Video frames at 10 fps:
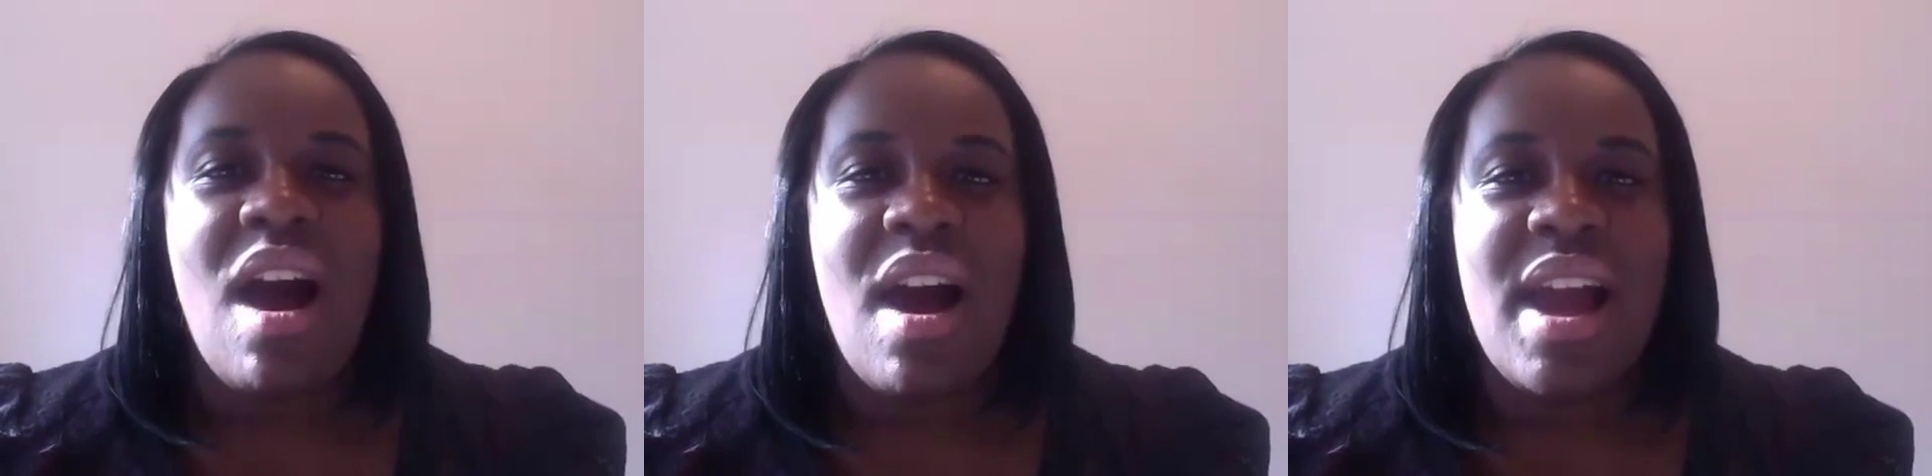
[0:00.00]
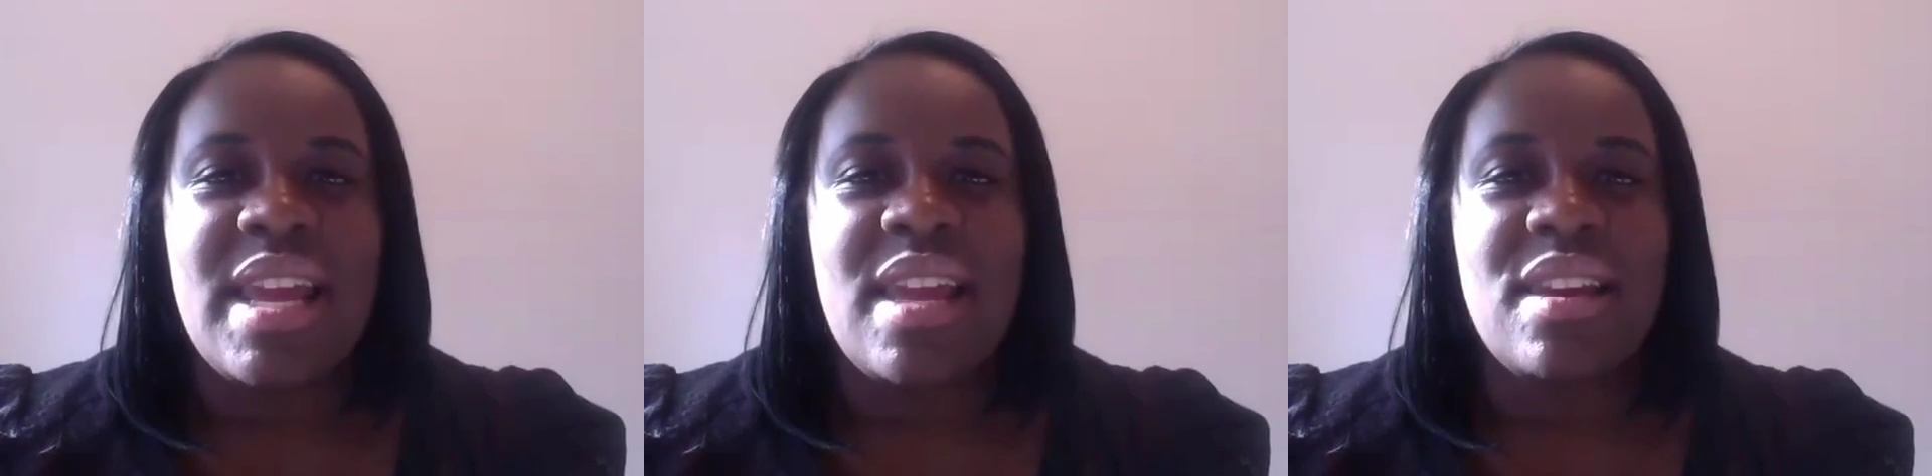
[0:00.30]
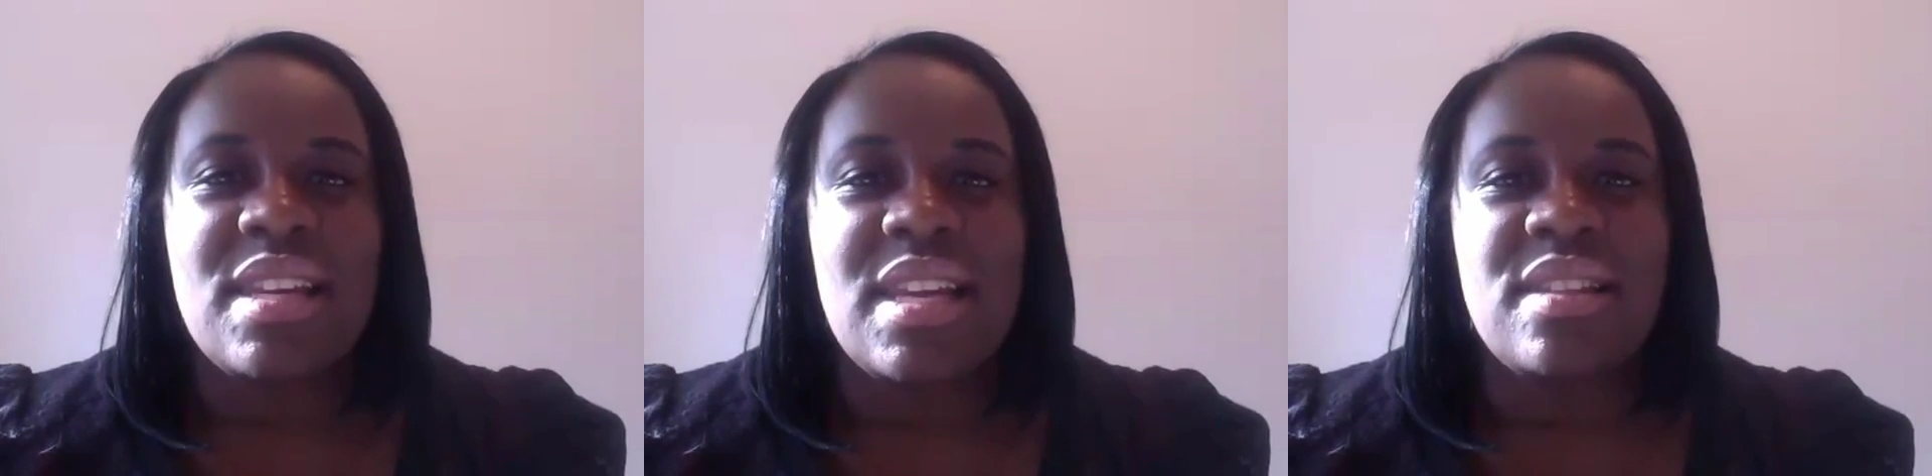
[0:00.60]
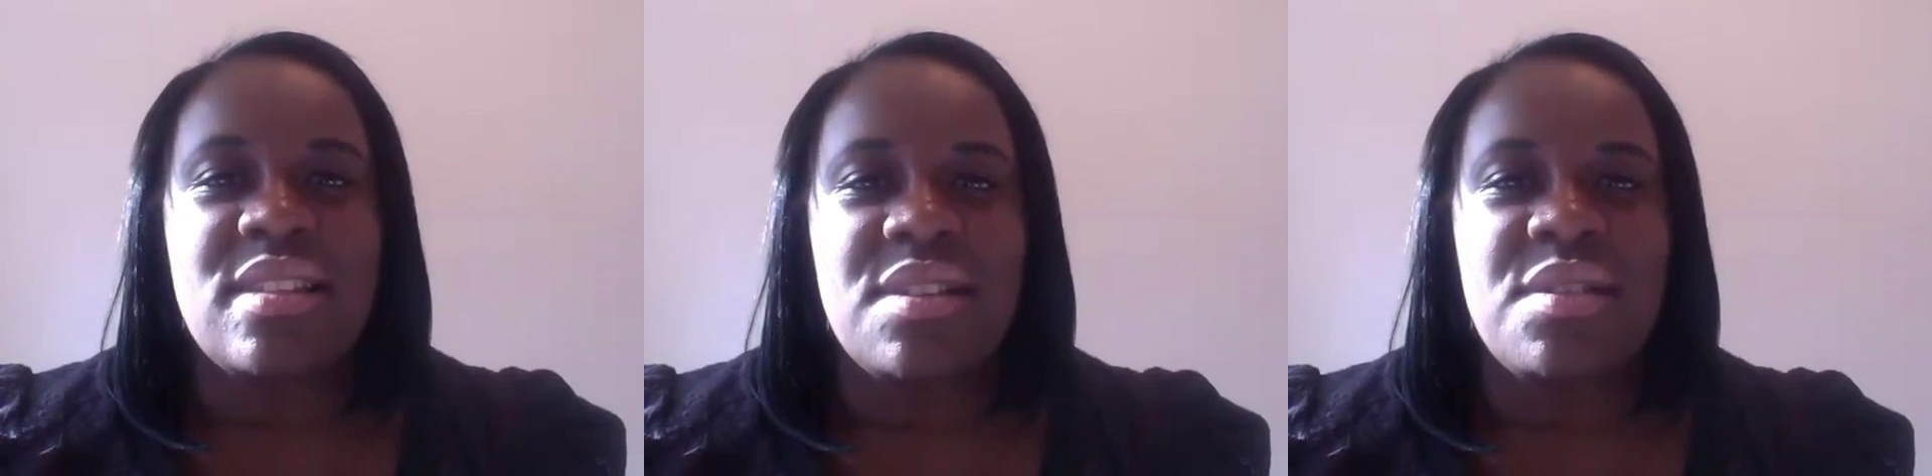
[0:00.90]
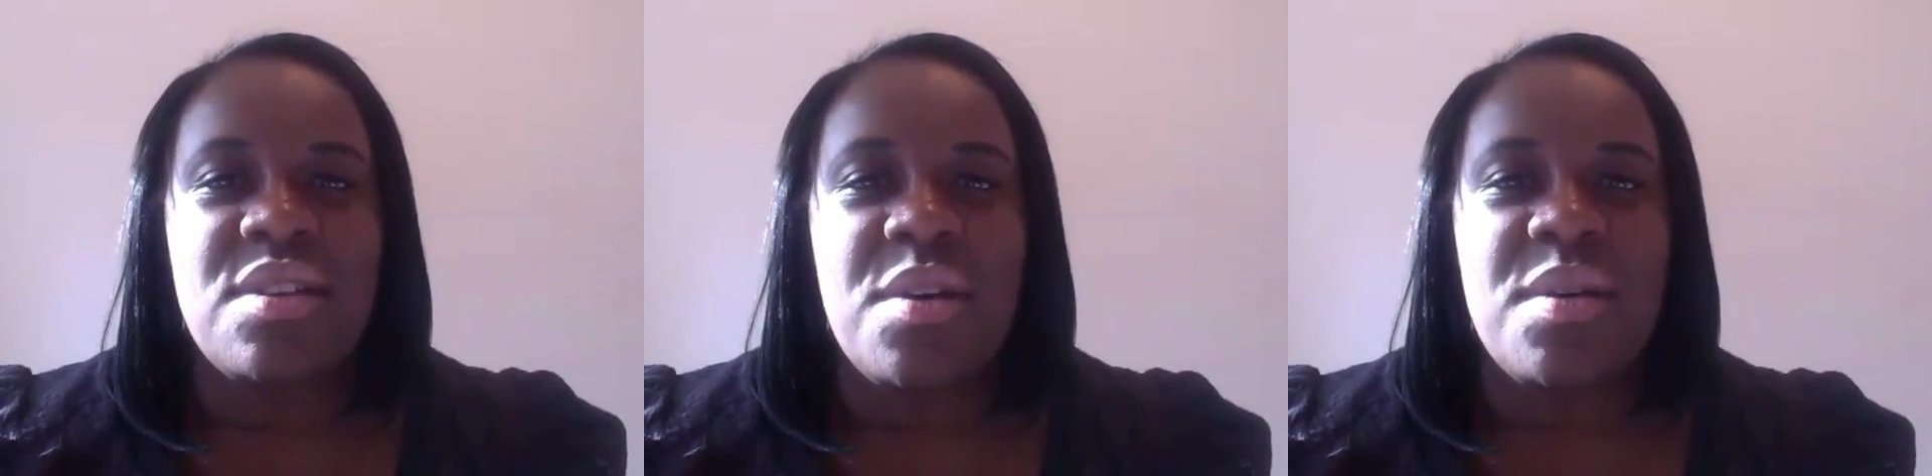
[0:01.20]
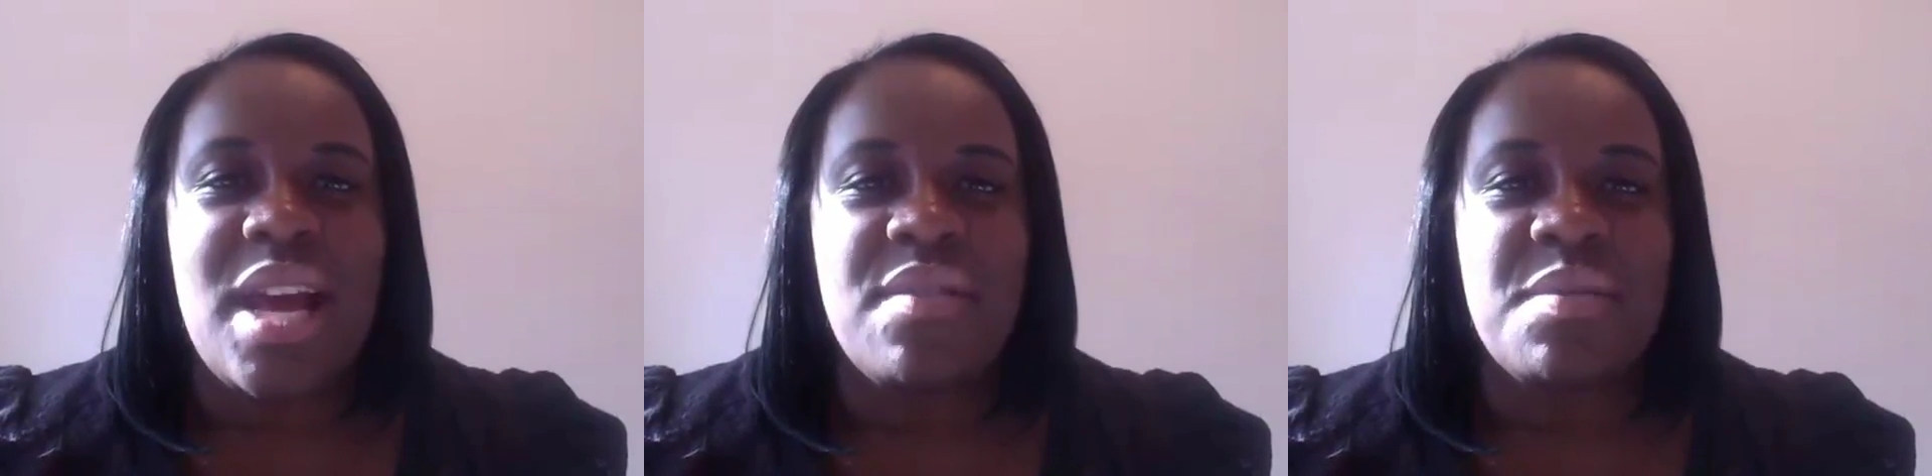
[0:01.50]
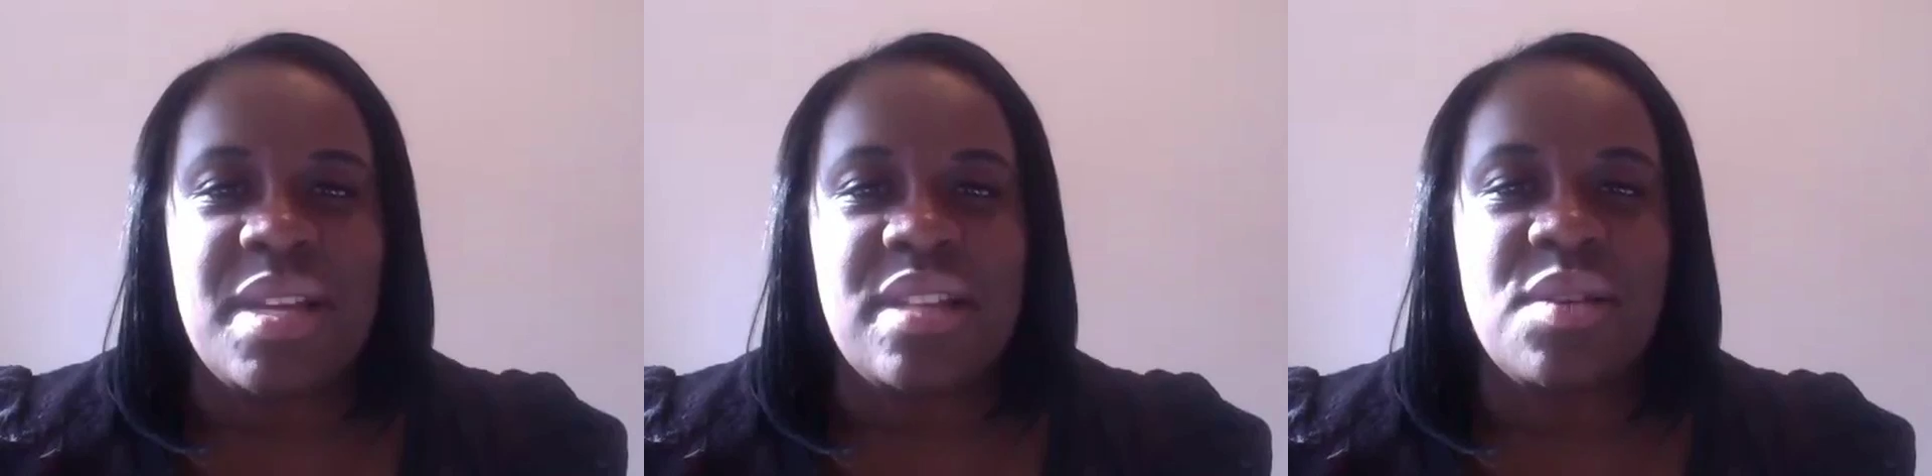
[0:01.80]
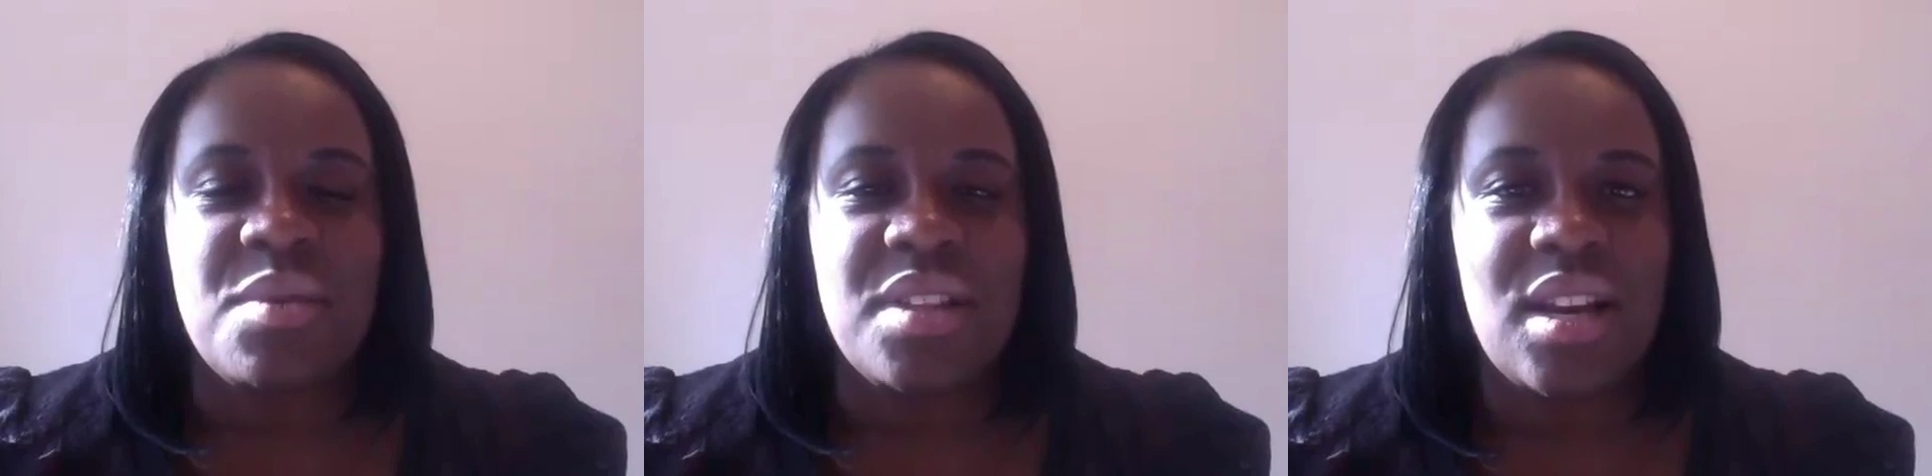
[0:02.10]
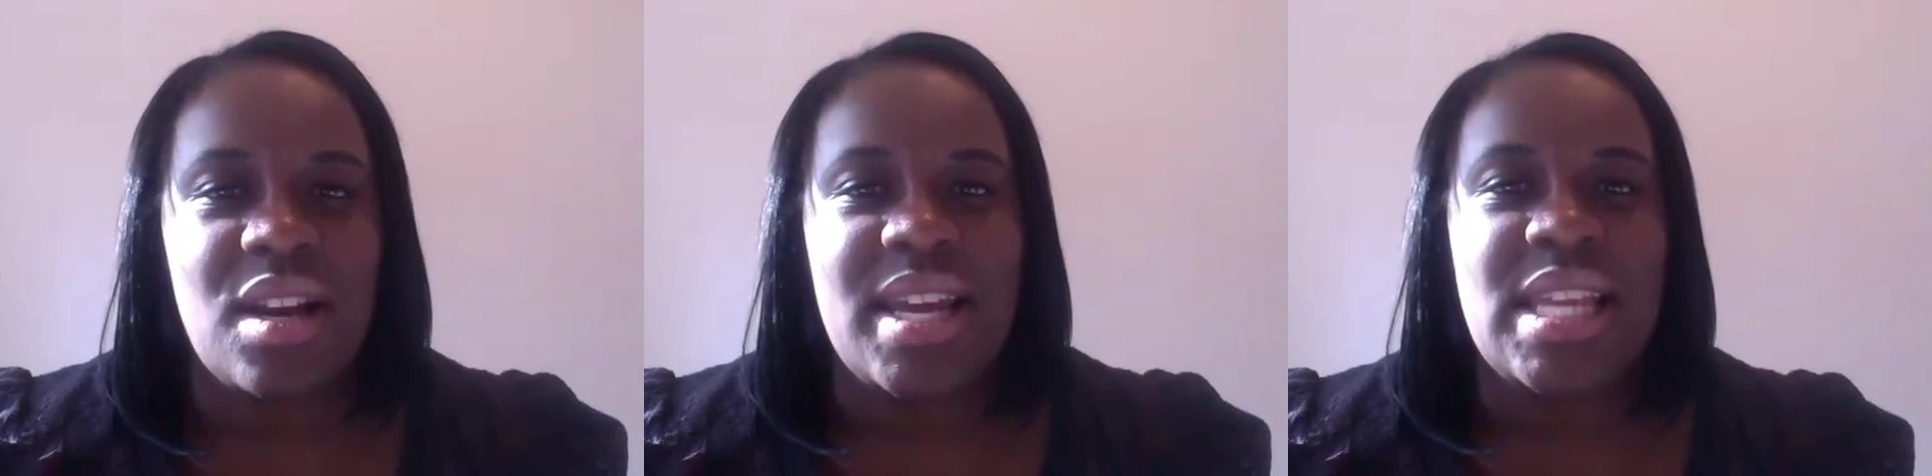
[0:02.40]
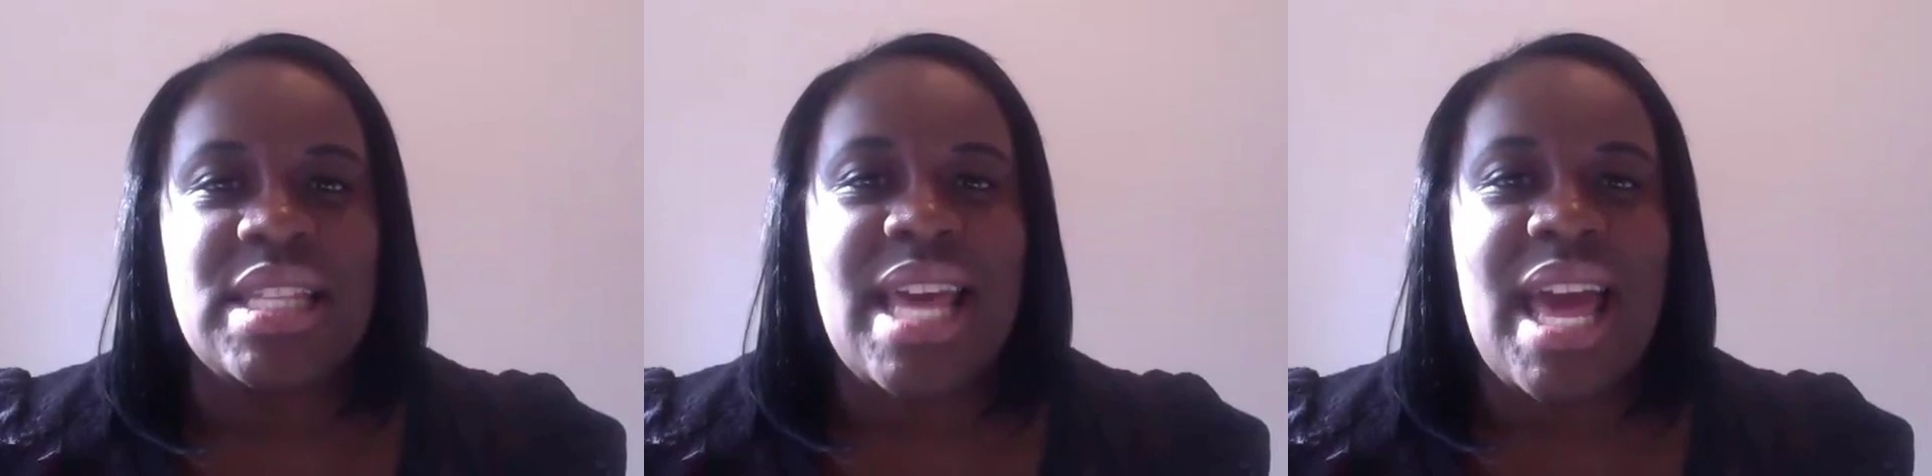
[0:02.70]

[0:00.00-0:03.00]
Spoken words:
I need to go and have a meeting with a client